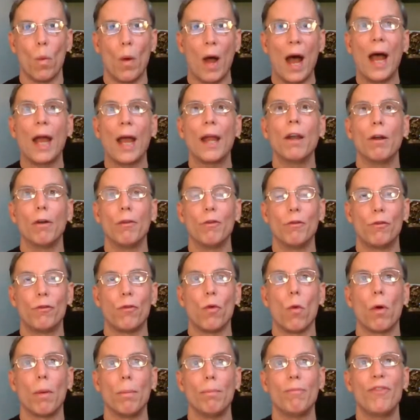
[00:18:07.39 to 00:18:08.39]
iron
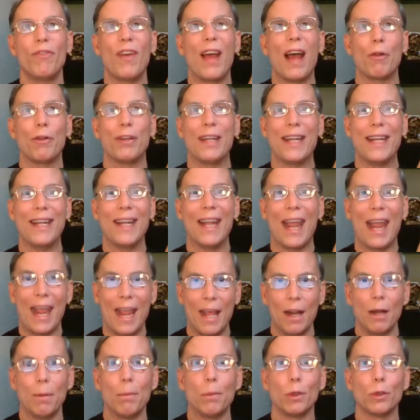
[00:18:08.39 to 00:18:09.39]
form found in
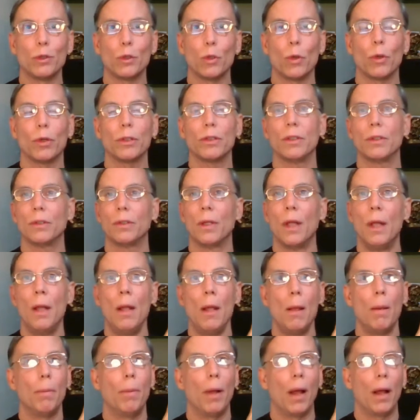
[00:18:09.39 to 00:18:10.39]
animal sources,
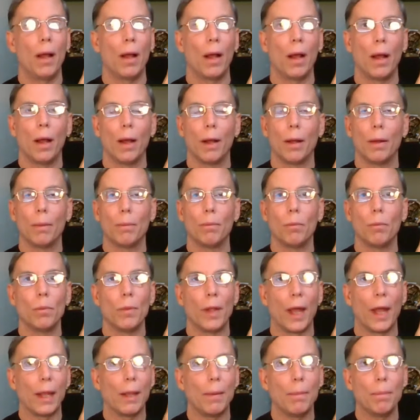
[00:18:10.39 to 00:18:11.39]
um,
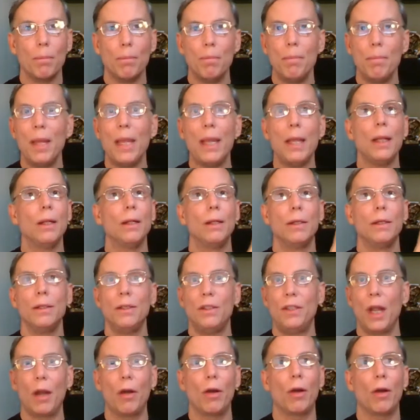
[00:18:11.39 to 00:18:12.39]
like meat,
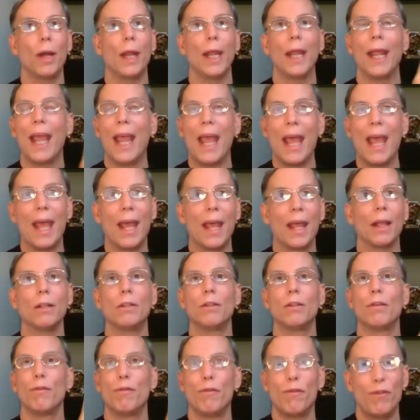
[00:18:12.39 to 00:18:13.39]
dairy, eggs,
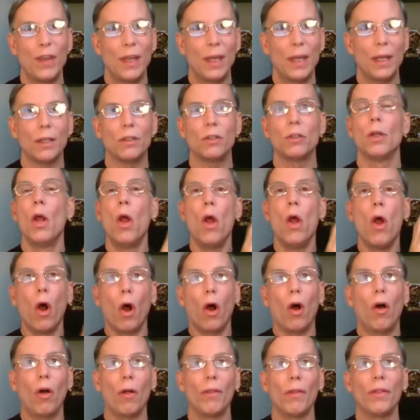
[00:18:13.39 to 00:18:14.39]
fish,
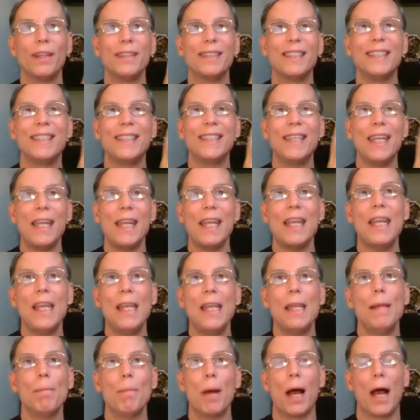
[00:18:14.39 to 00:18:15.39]
all this is
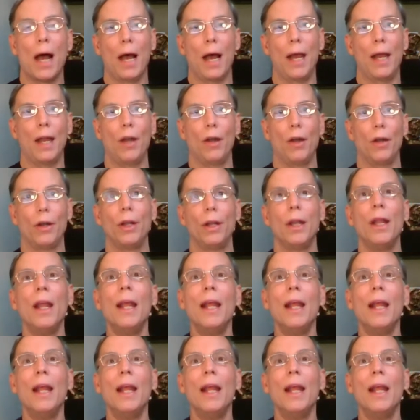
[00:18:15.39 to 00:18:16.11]
heme iron,